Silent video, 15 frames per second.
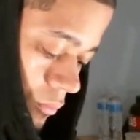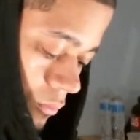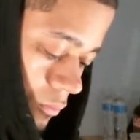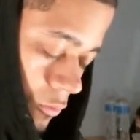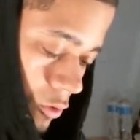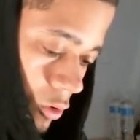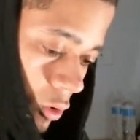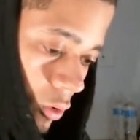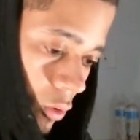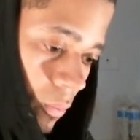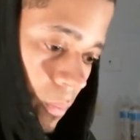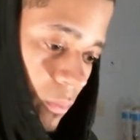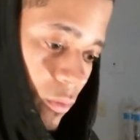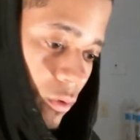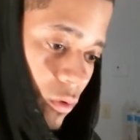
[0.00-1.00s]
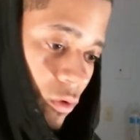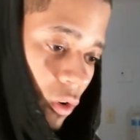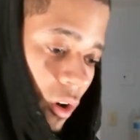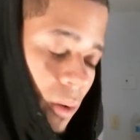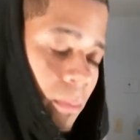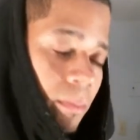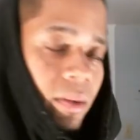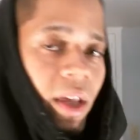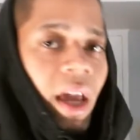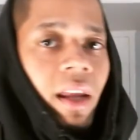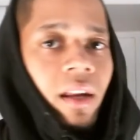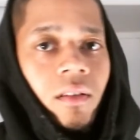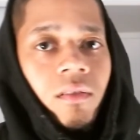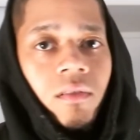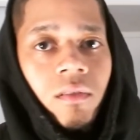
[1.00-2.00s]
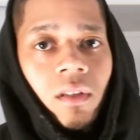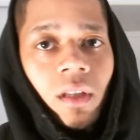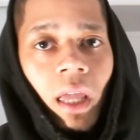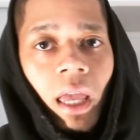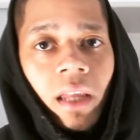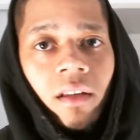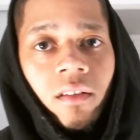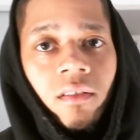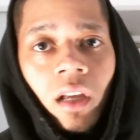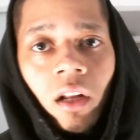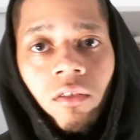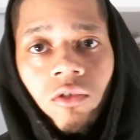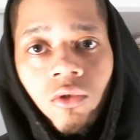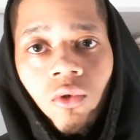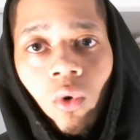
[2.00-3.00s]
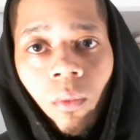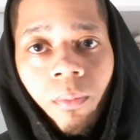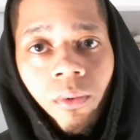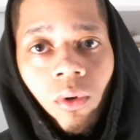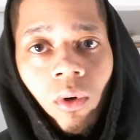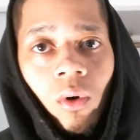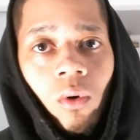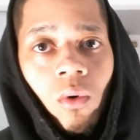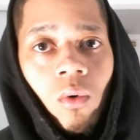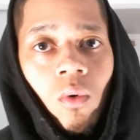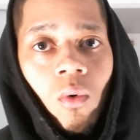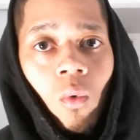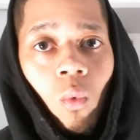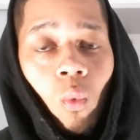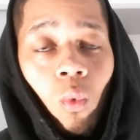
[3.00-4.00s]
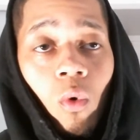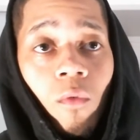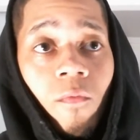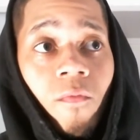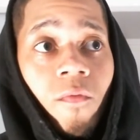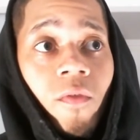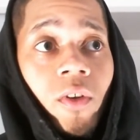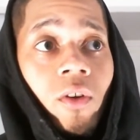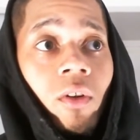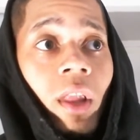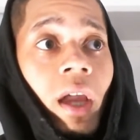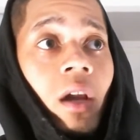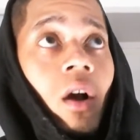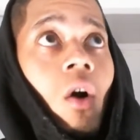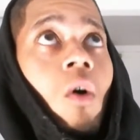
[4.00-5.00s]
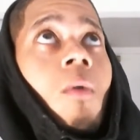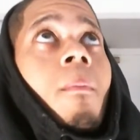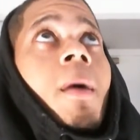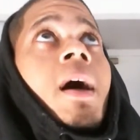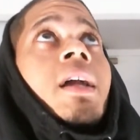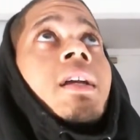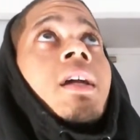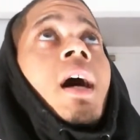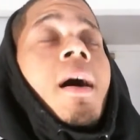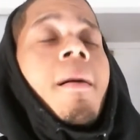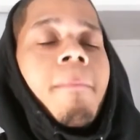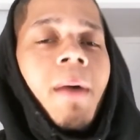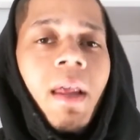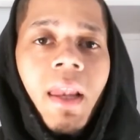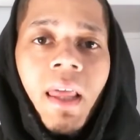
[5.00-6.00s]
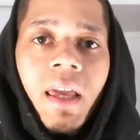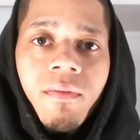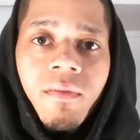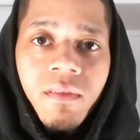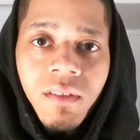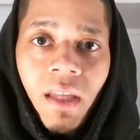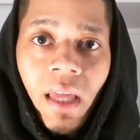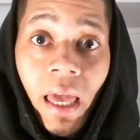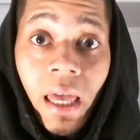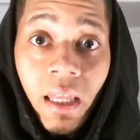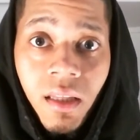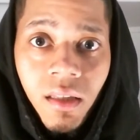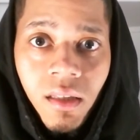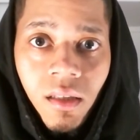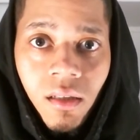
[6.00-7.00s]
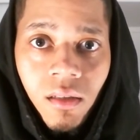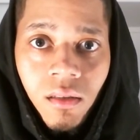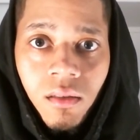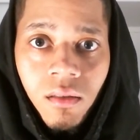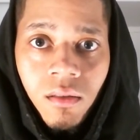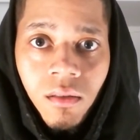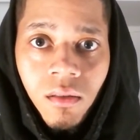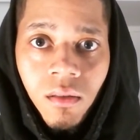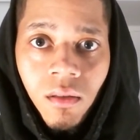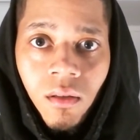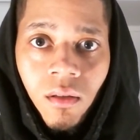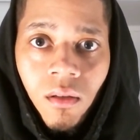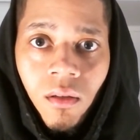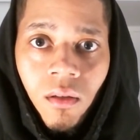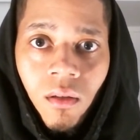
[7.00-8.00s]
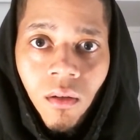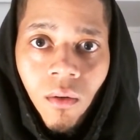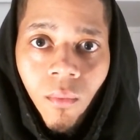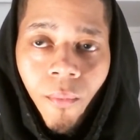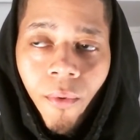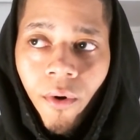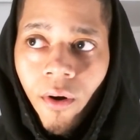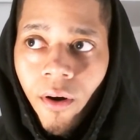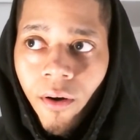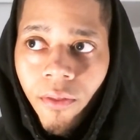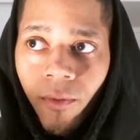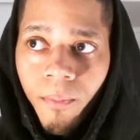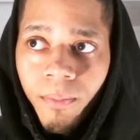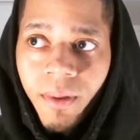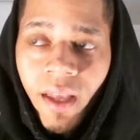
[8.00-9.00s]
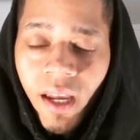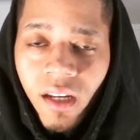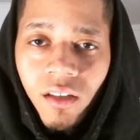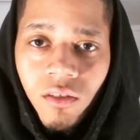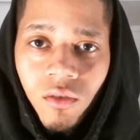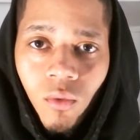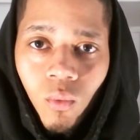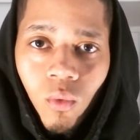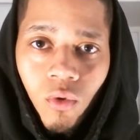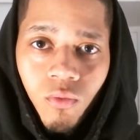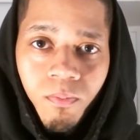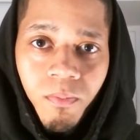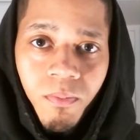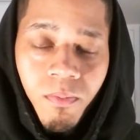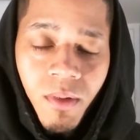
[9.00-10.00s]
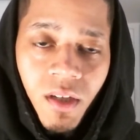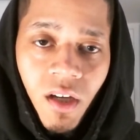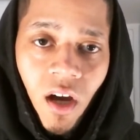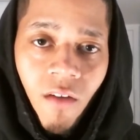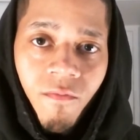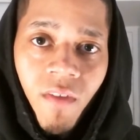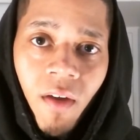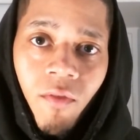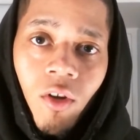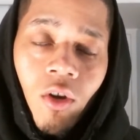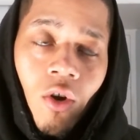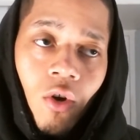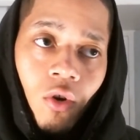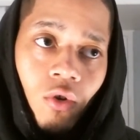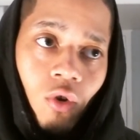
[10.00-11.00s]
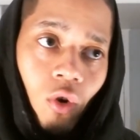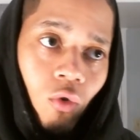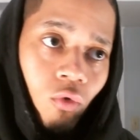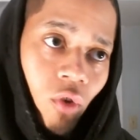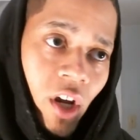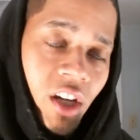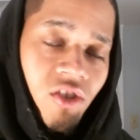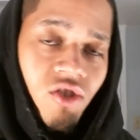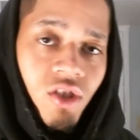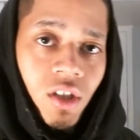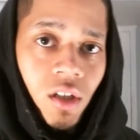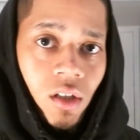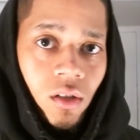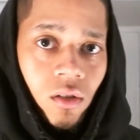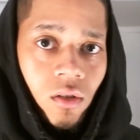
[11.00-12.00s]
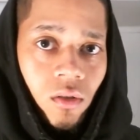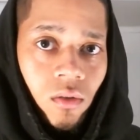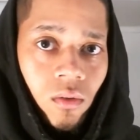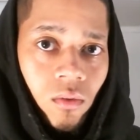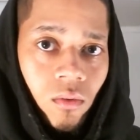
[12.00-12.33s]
So certain planets in the sign of Scorpio will feel like, oh my god, my life is ending. Where other planets will become very courageous.